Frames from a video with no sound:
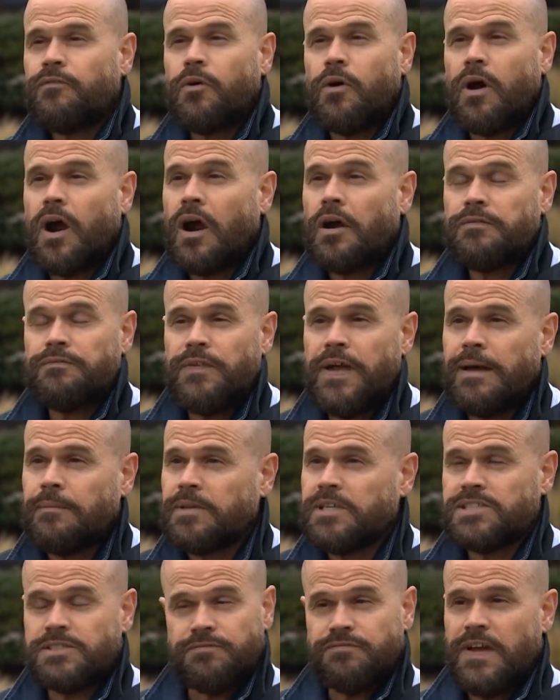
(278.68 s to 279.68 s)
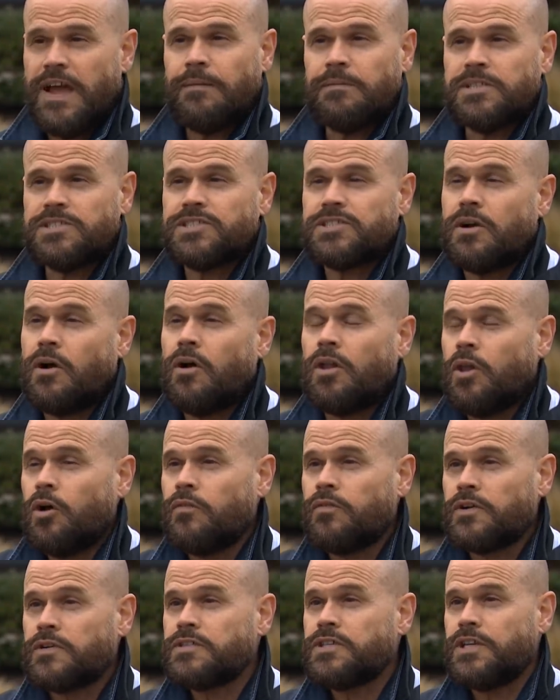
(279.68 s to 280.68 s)
for our families and families all
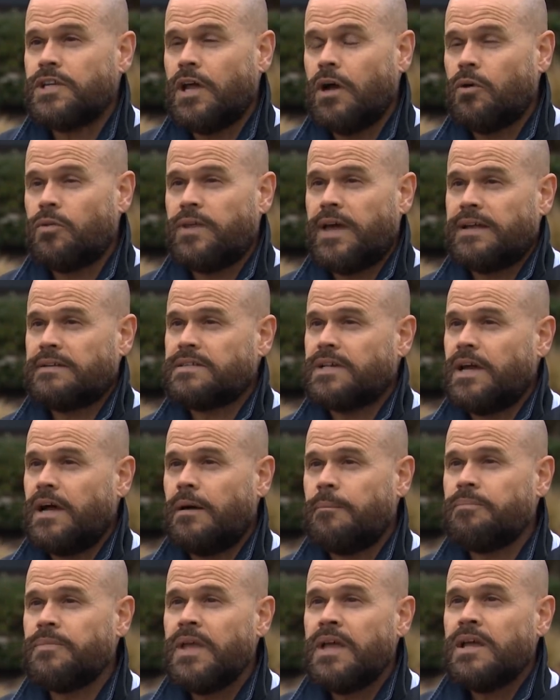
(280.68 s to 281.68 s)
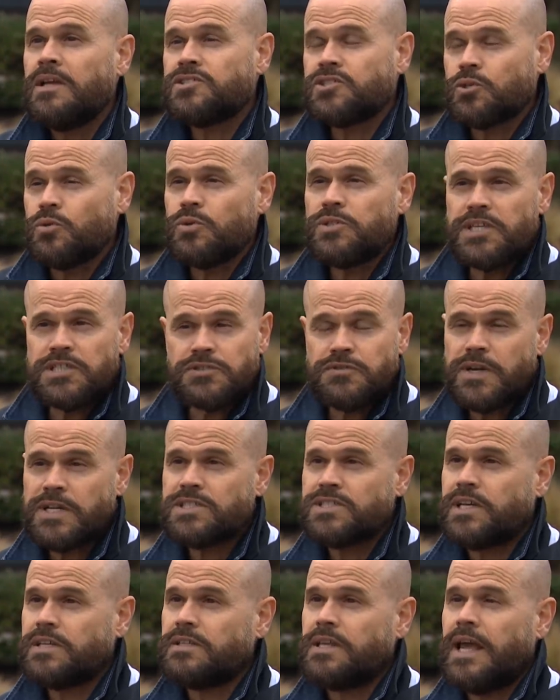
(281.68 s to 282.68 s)
over to know that um, school
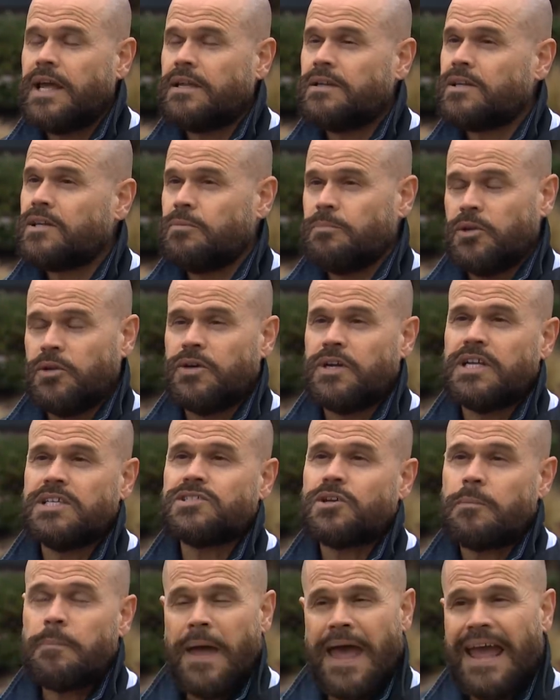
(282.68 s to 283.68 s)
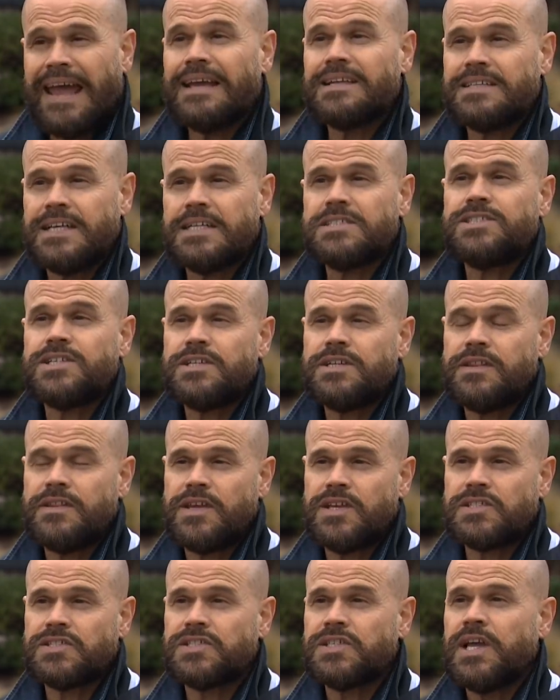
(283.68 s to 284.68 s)
districts and, and communities are paying attention to
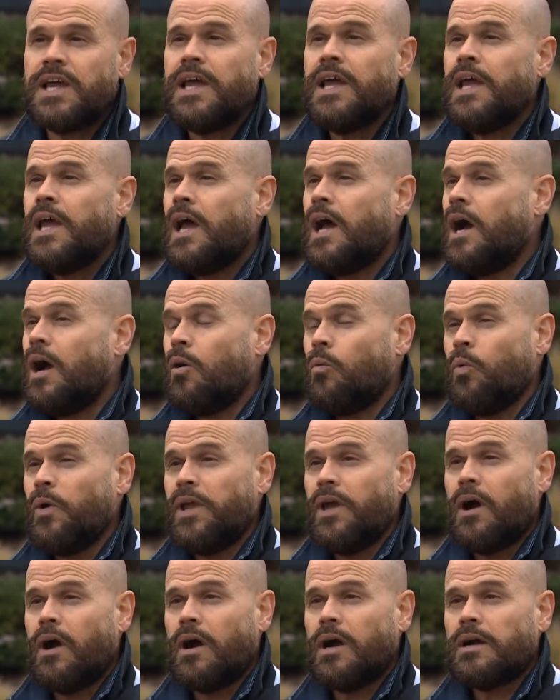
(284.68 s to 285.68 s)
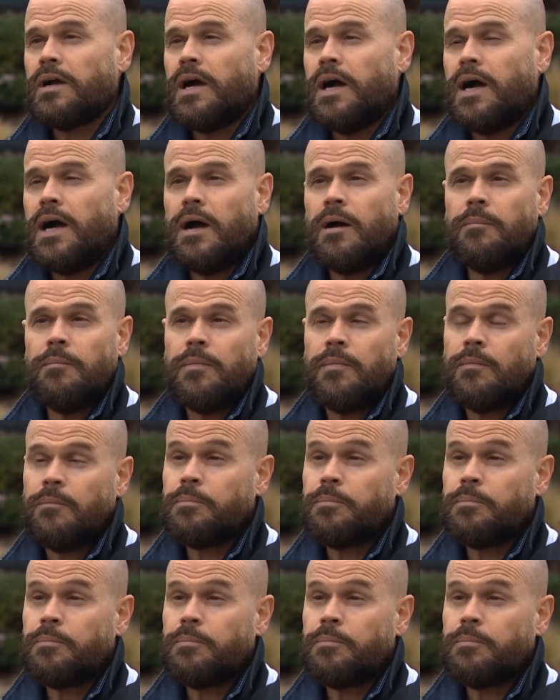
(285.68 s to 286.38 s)
this. Uh, we are um,